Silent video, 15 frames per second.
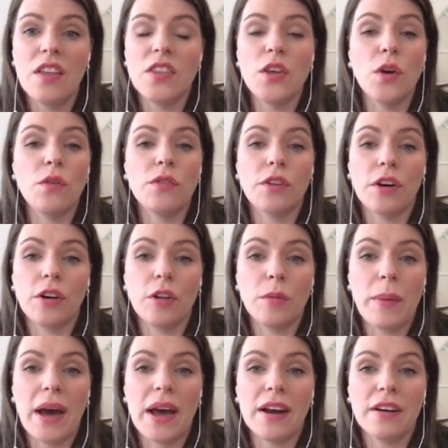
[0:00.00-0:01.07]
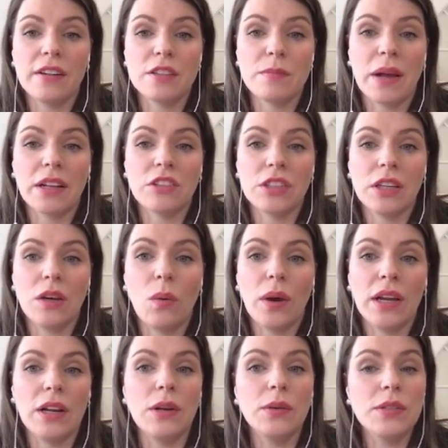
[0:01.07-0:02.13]
The overall pattern is matching
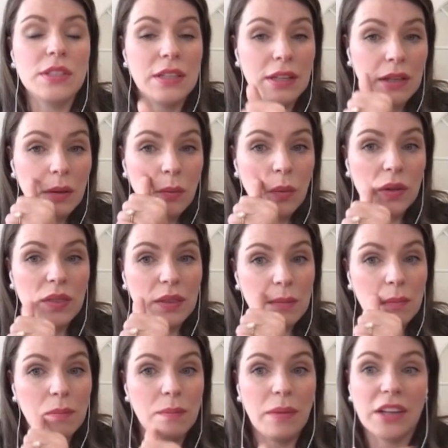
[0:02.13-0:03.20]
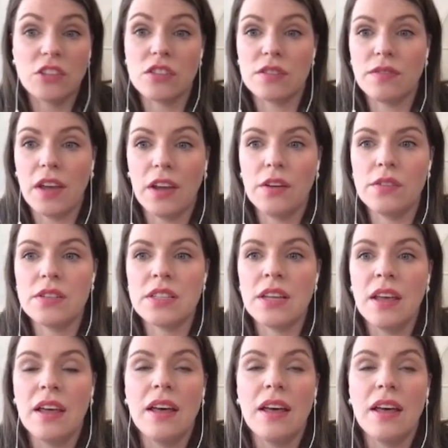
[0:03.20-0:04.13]
quite closely with the matches found